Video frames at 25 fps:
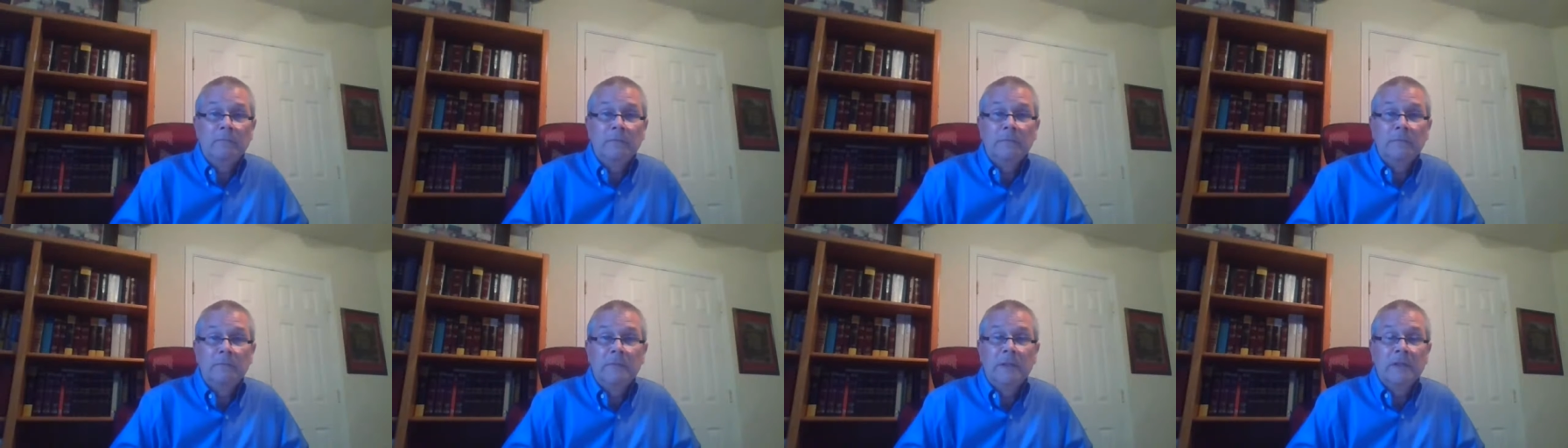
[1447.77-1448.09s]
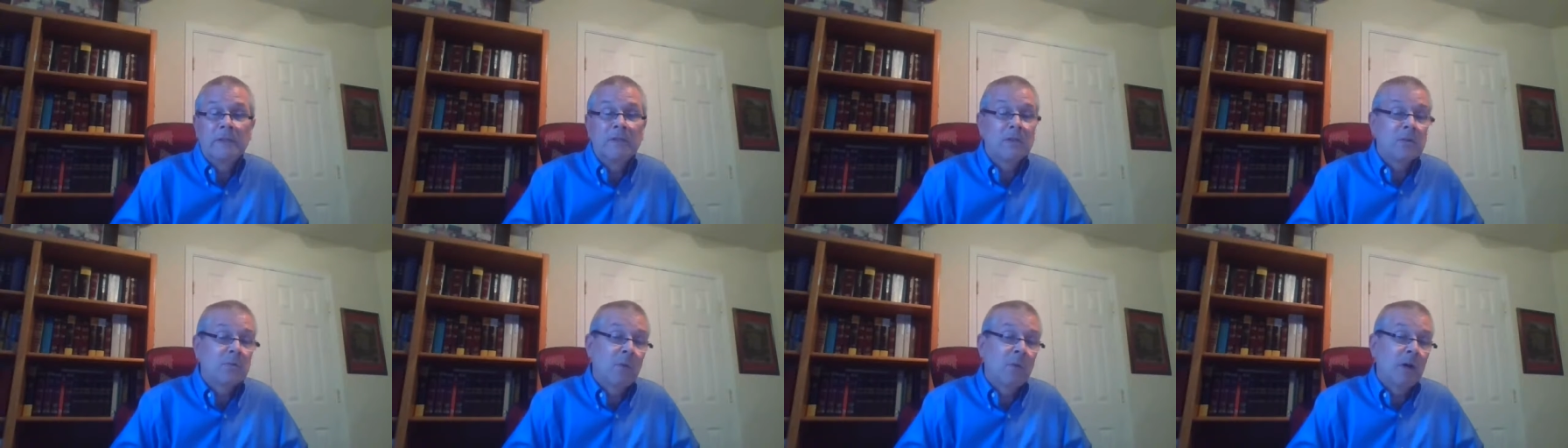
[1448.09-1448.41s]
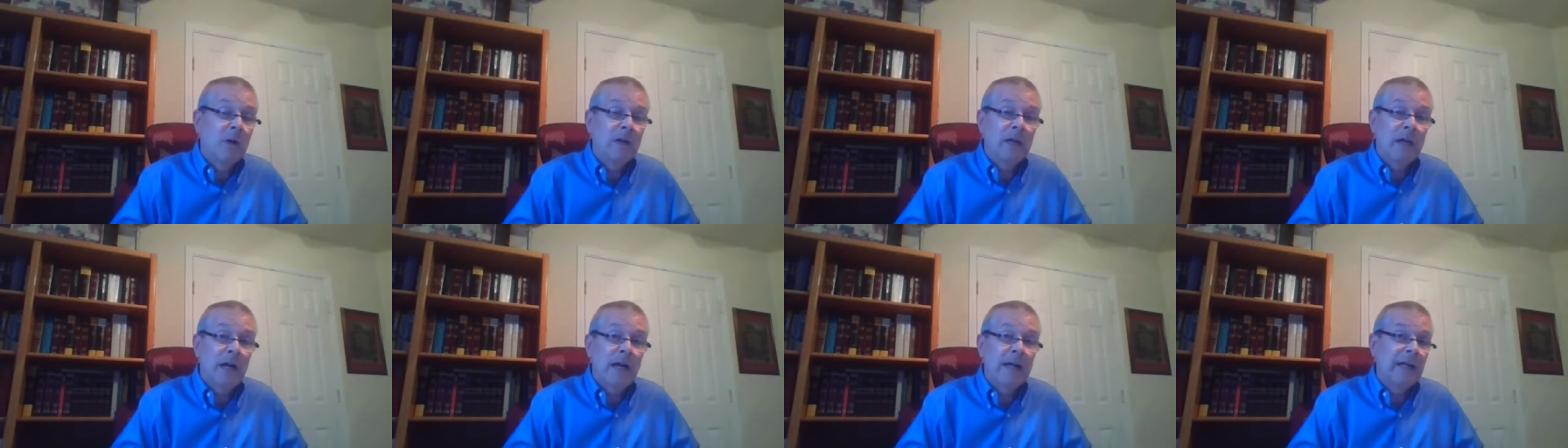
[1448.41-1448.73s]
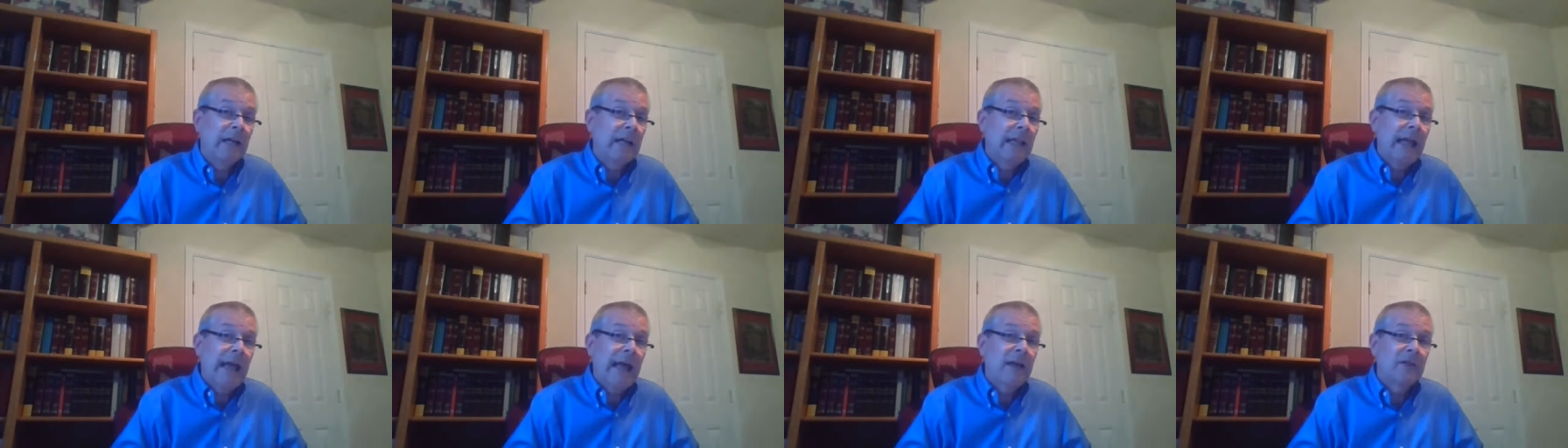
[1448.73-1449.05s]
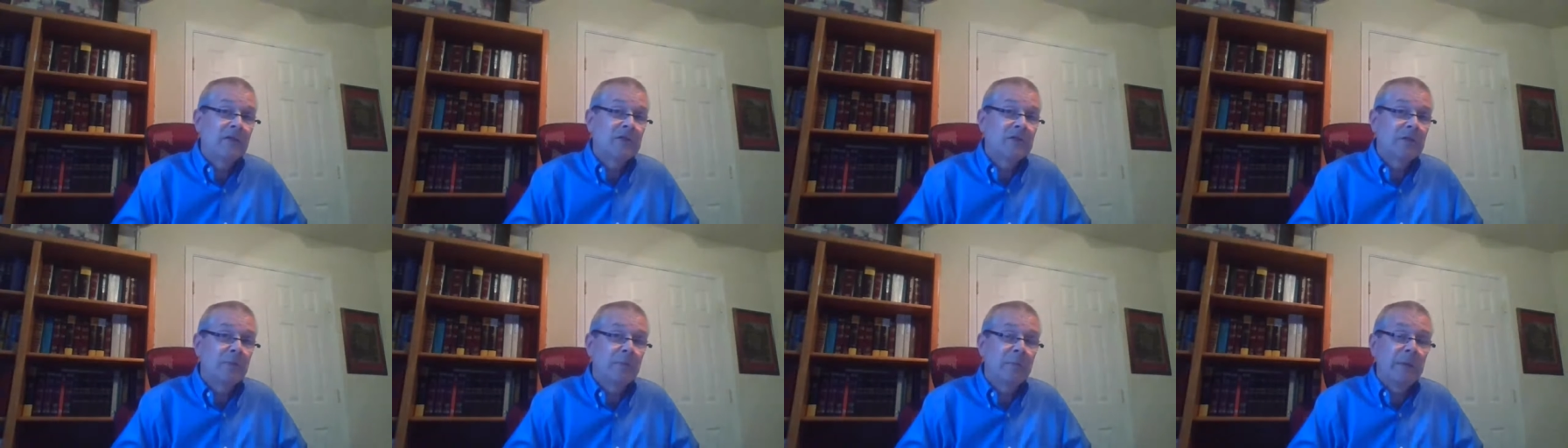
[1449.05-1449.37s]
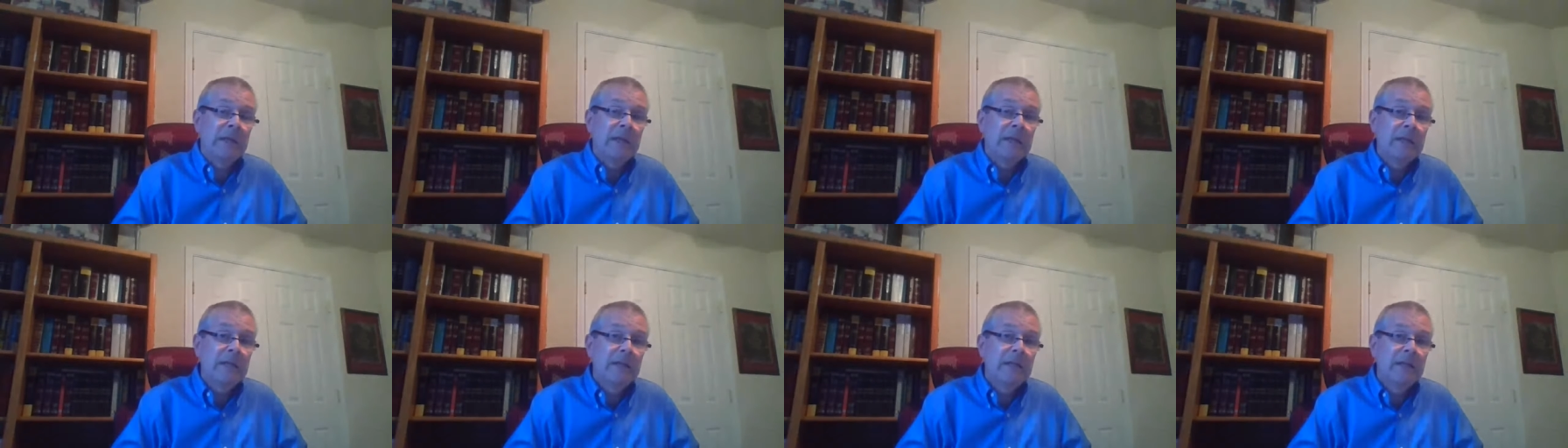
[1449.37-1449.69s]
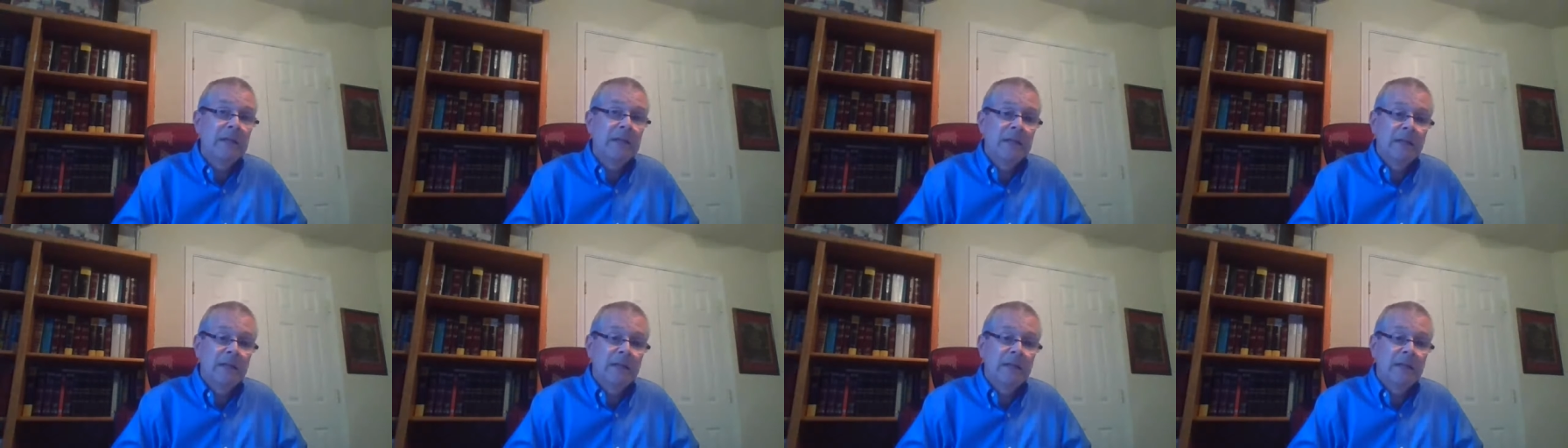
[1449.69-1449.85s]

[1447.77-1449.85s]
This is what God allows to be.